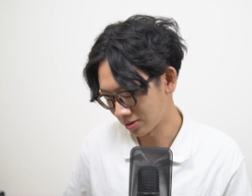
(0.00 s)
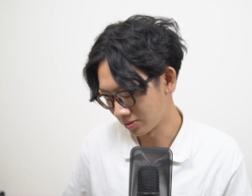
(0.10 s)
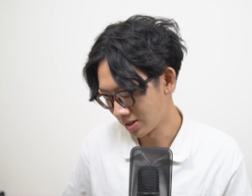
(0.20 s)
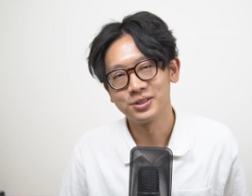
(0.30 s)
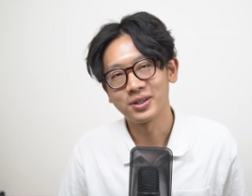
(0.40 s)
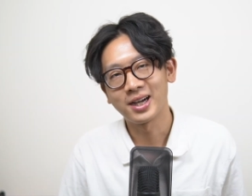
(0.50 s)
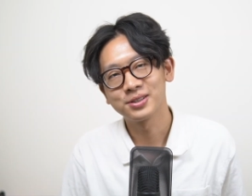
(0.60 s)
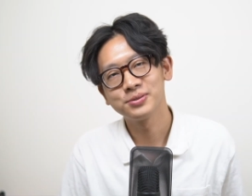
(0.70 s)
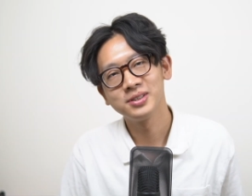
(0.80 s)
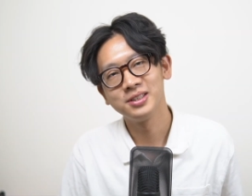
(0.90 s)
So I
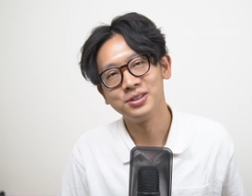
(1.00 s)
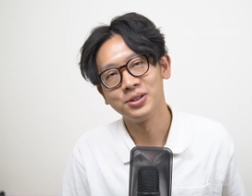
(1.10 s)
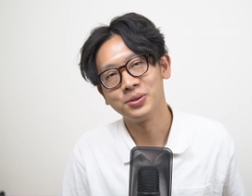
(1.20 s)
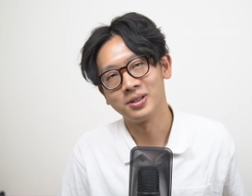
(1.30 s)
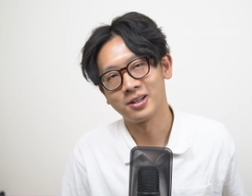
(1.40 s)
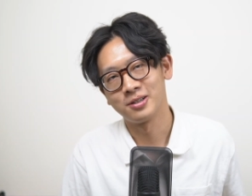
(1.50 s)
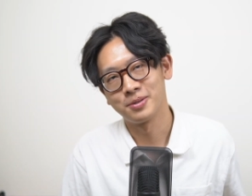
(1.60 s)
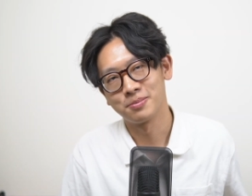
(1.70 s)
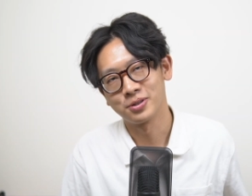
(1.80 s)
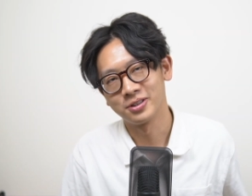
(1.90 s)
don't really know a lot
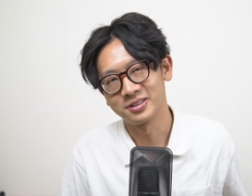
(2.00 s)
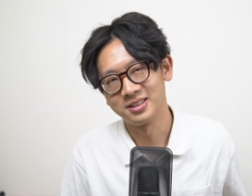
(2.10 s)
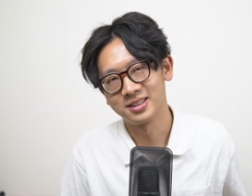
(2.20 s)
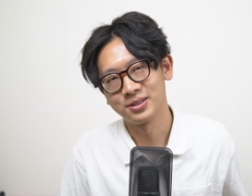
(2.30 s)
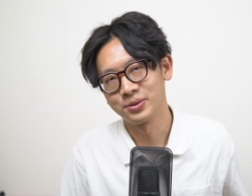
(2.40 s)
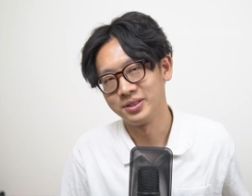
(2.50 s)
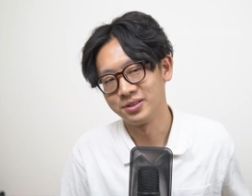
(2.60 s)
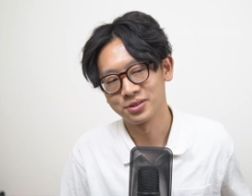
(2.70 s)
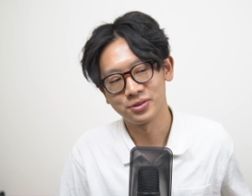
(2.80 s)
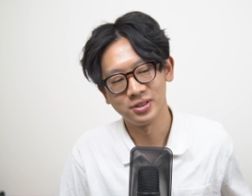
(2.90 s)
about product design or
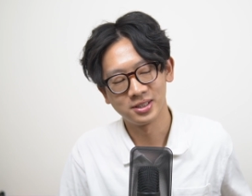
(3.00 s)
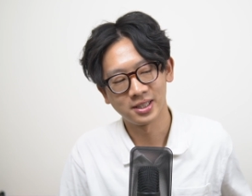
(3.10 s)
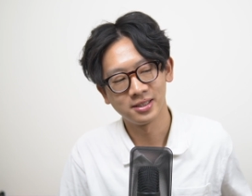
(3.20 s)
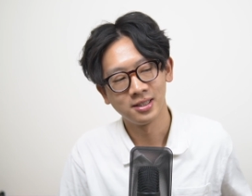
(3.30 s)
industrial design,